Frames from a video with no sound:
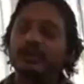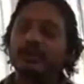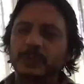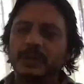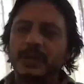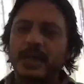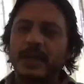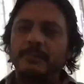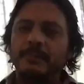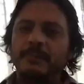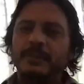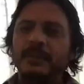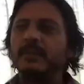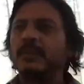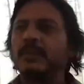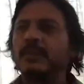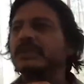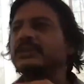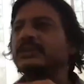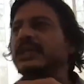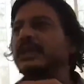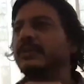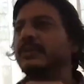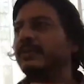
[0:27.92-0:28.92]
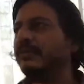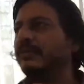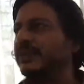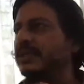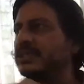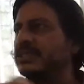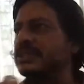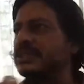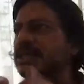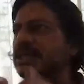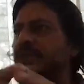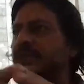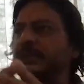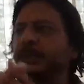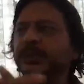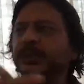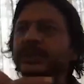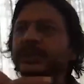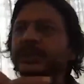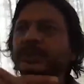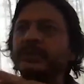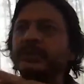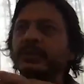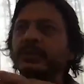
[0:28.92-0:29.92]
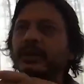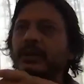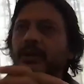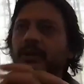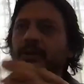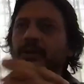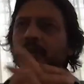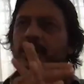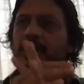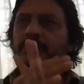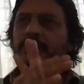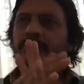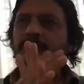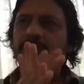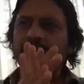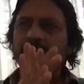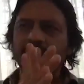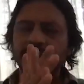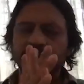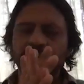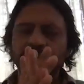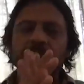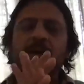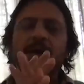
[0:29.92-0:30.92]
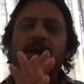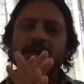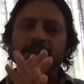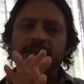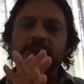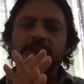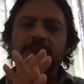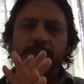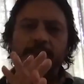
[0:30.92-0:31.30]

happened was that we finished our shooting on the on around the tenth of March,